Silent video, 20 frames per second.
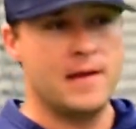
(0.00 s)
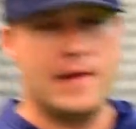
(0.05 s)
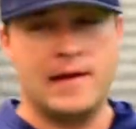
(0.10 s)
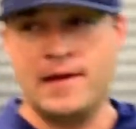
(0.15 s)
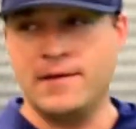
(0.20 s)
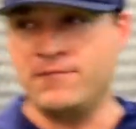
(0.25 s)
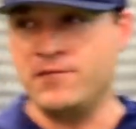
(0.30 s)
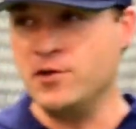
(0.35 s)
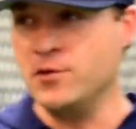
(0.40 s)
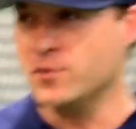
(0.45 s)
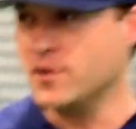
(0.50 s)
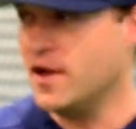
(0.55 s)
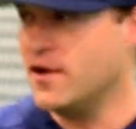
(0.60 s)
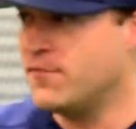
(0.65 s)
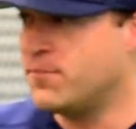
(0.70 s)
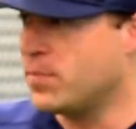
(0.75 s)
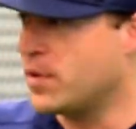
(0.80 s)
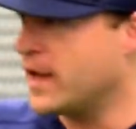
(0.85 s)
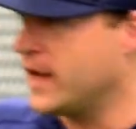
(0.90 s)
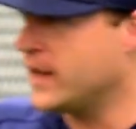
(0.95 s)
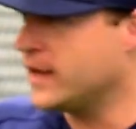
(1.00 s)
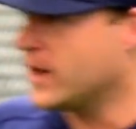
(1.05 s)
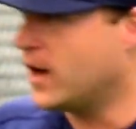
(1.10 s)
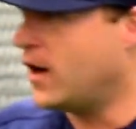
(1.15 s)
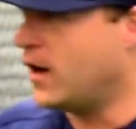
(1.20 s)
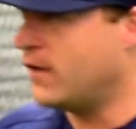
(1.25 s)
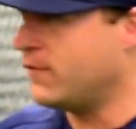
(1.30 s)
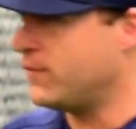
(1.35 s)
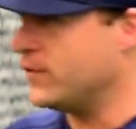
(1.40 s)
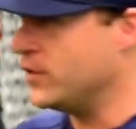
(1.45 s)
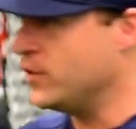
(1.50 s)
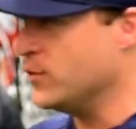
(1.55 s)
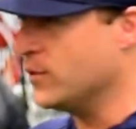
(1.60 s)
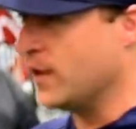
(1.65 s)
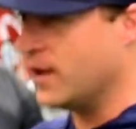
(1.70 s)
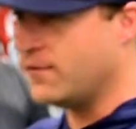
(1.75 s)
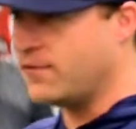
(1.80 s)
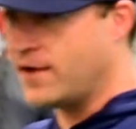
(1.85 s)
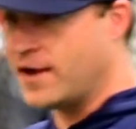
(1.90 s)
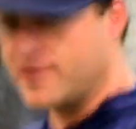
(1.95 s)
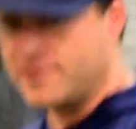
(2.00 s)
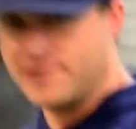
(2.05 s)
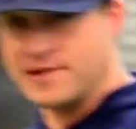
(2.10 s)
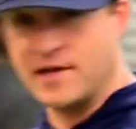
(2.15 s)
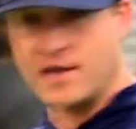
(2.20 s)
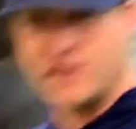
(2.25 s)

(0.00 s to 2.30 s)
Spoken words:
If you love playing golf and you love hunting